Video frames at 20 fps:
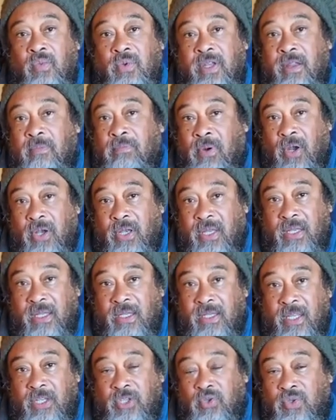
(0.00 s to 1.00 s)
with the
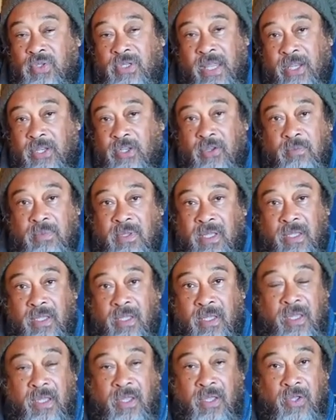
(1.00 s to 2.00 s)
body that you take to
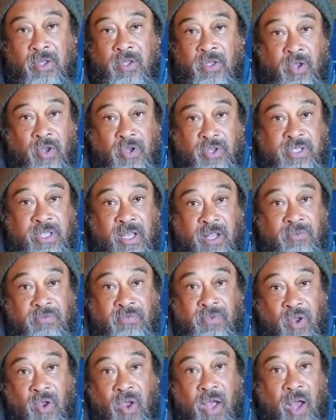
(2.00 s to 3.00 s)
be
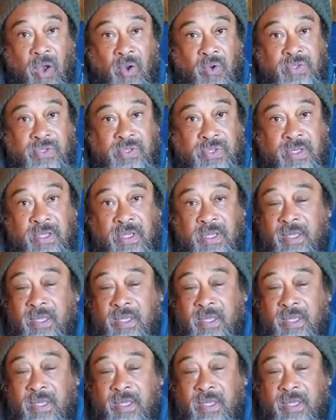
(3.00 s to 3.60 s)
yourself, your house.